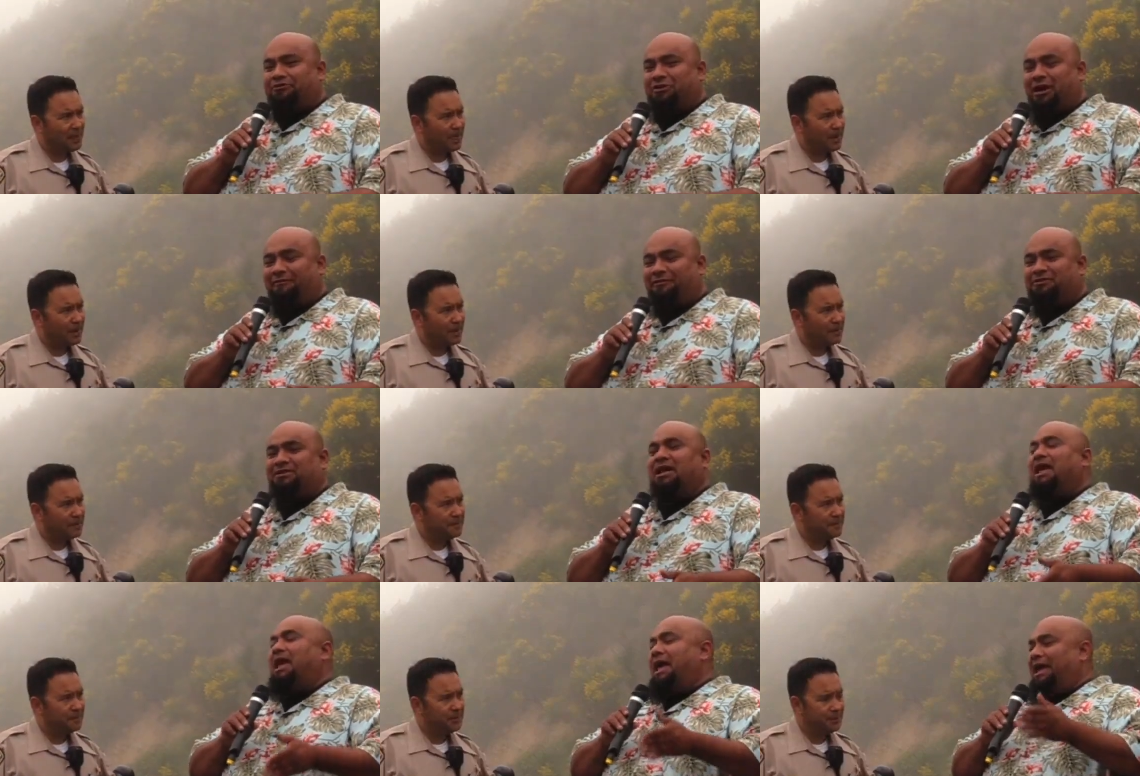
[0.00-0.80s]

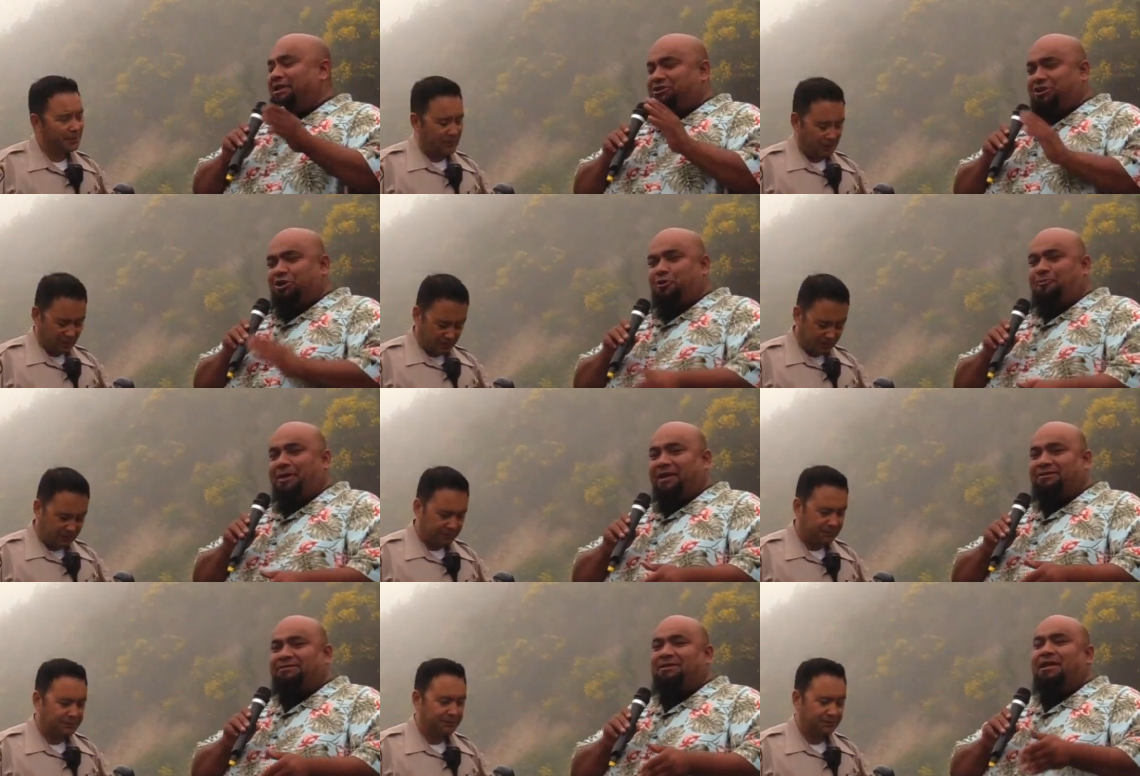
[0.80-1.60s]
Speaker 1: drivers and do your
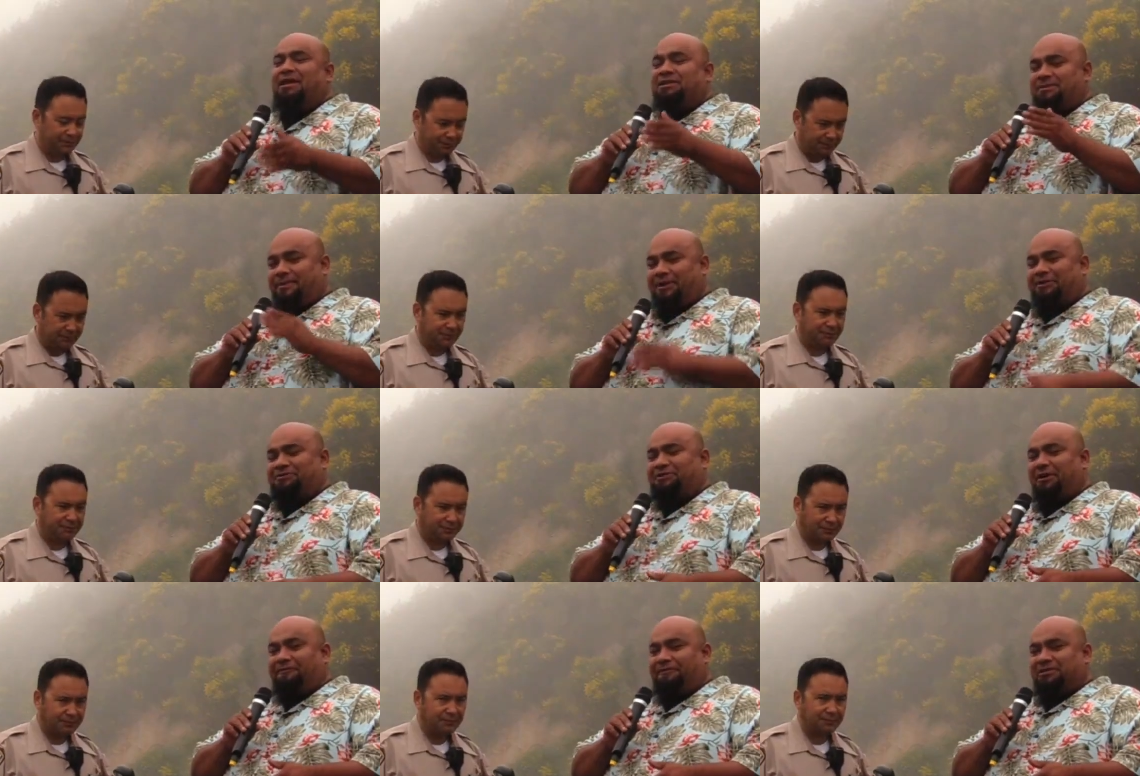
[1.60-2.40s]
best to make
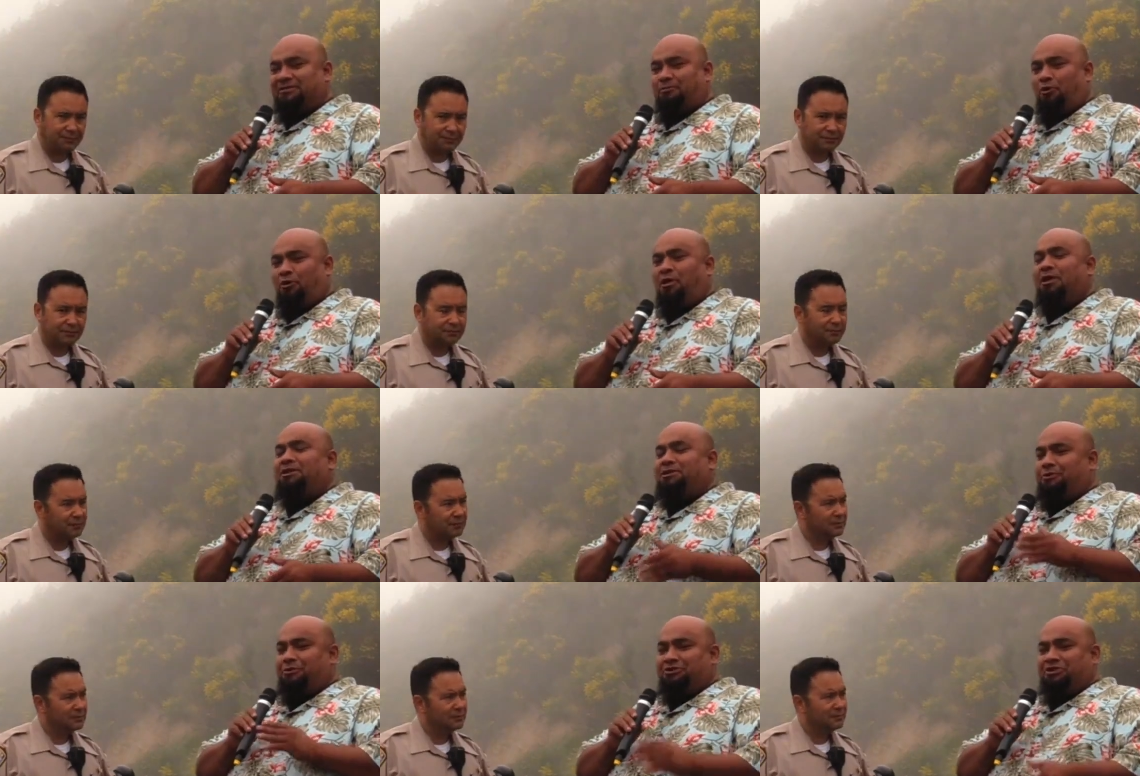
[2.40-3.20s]
yourself visible.
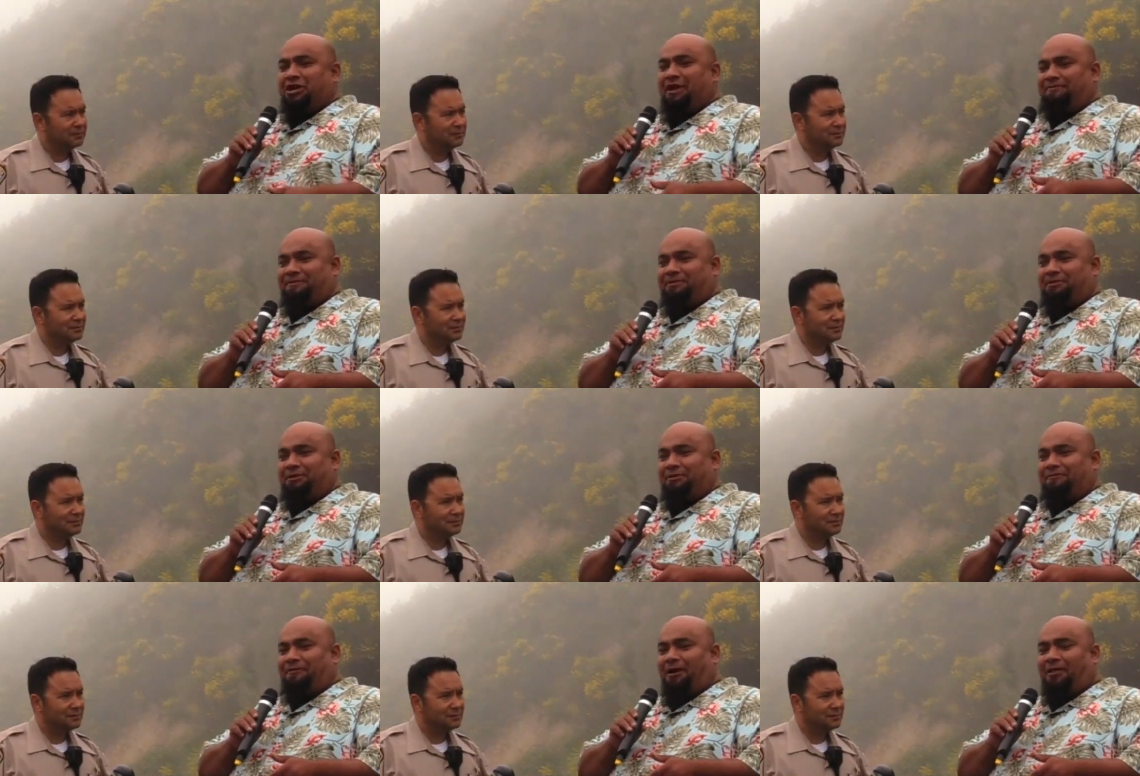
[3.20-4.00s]
Do what you have to do
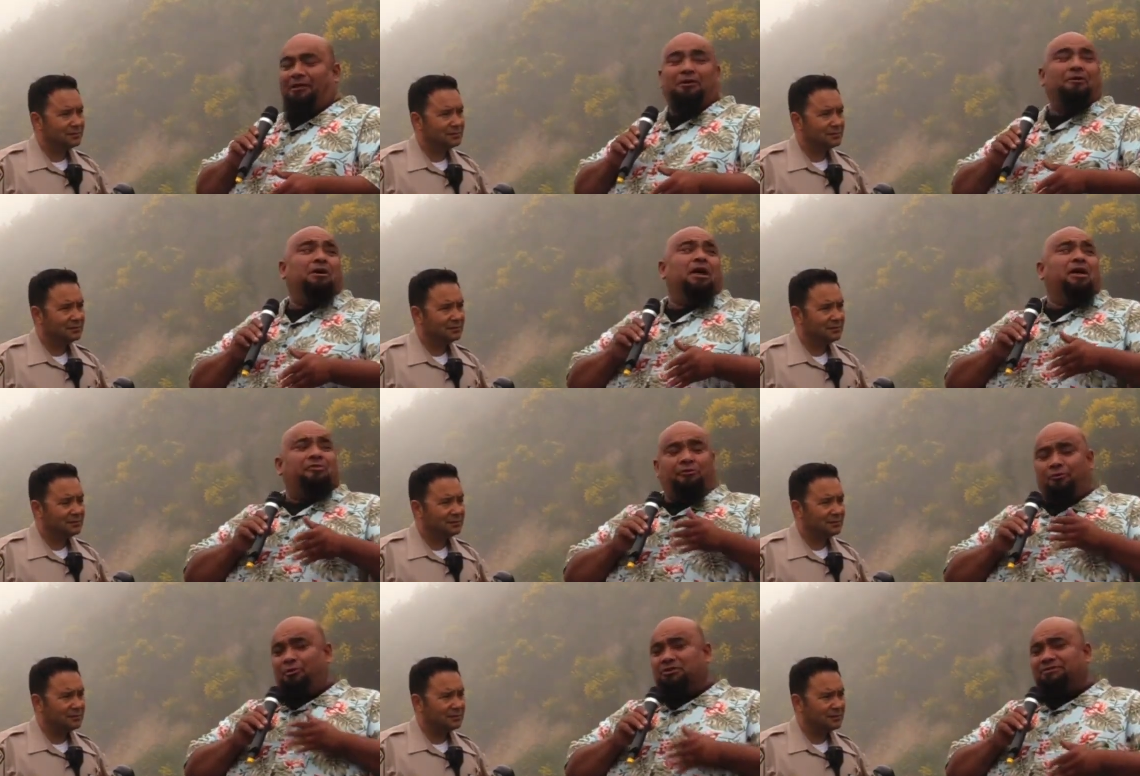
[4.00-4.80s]
to follow
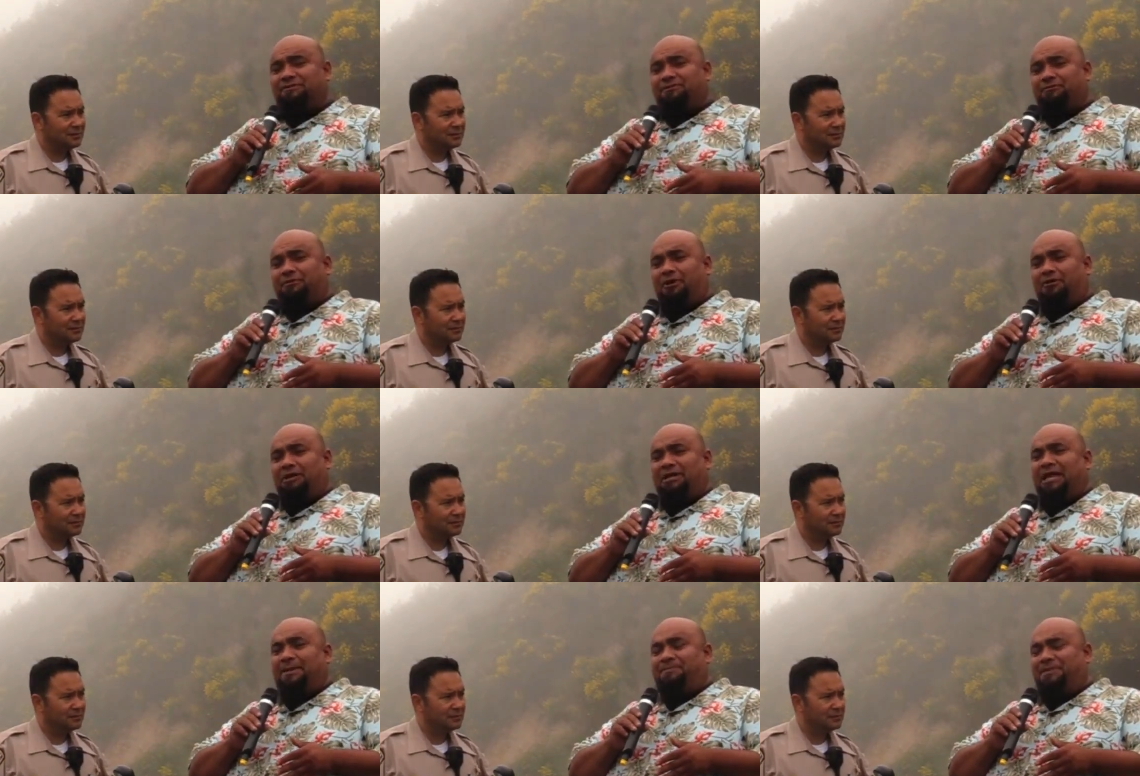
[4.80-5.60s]
the rules of the road
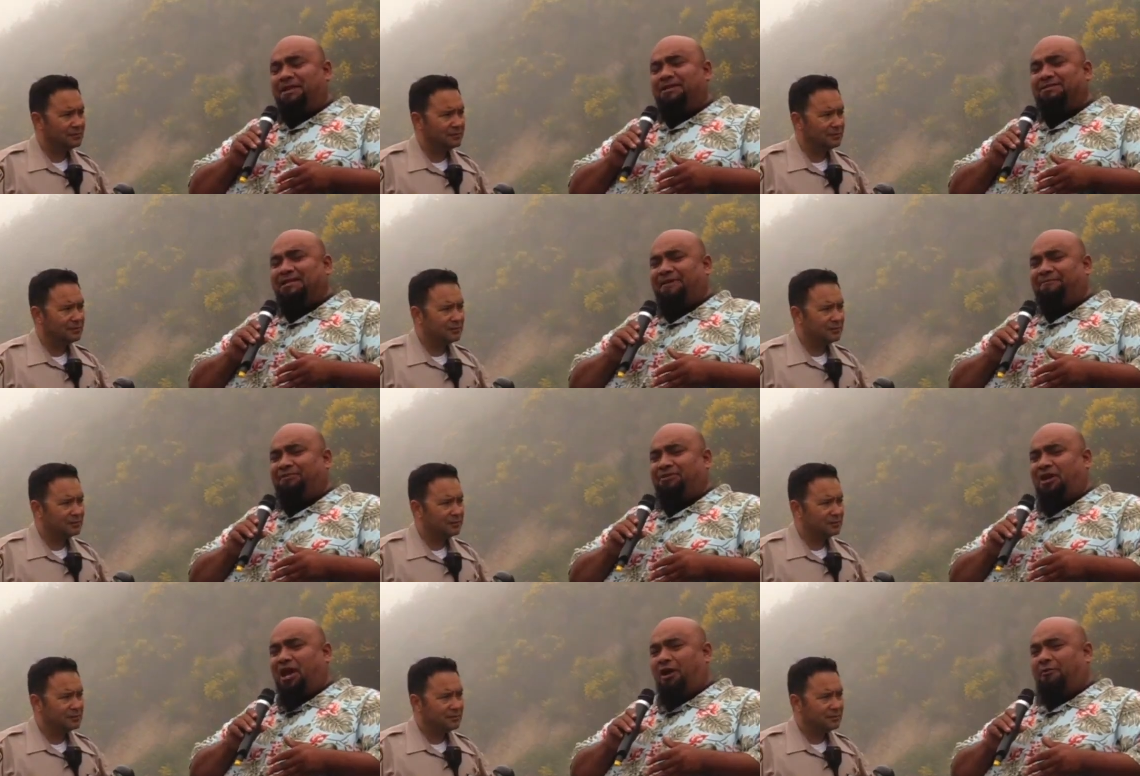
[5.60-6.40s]
and keep things safe on
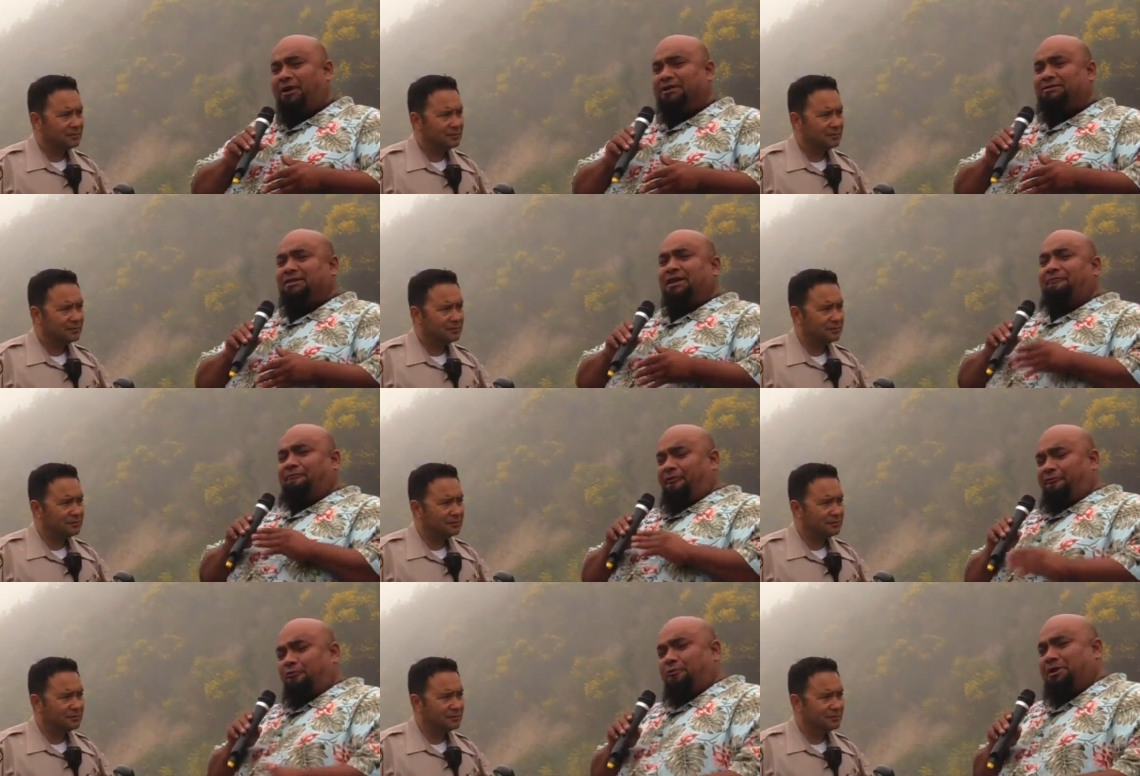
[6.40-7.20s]
the highways
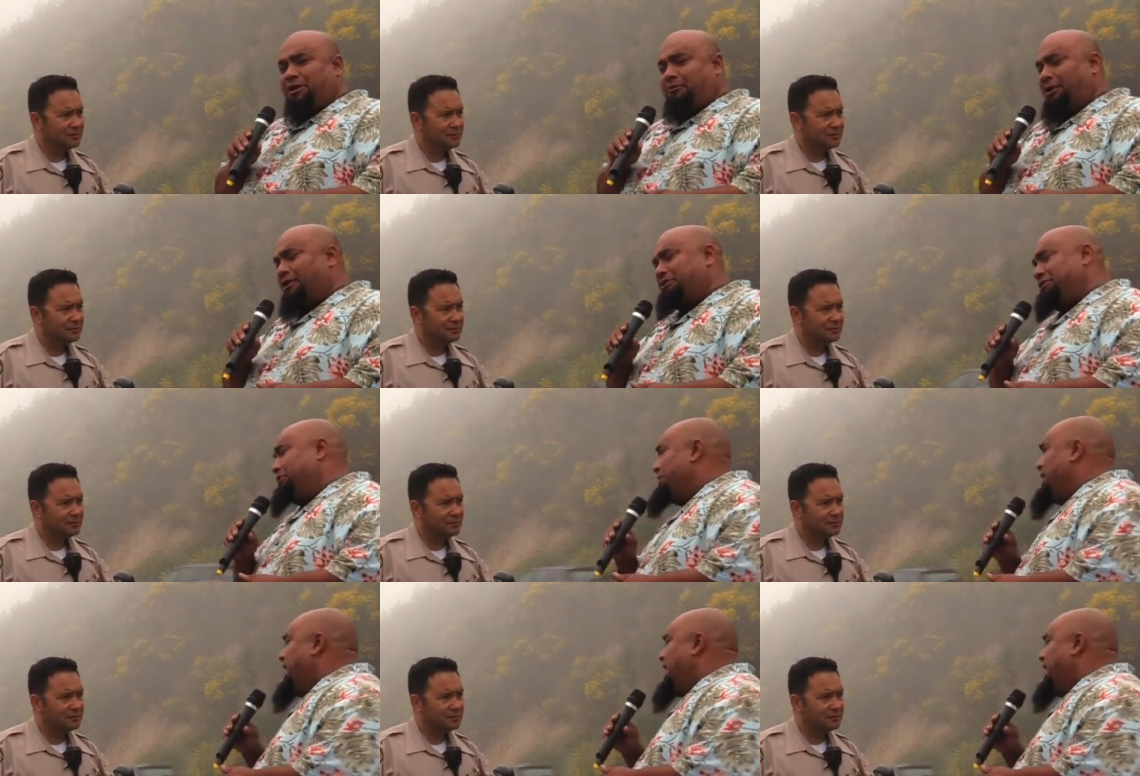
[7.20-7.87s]
for everybody around you.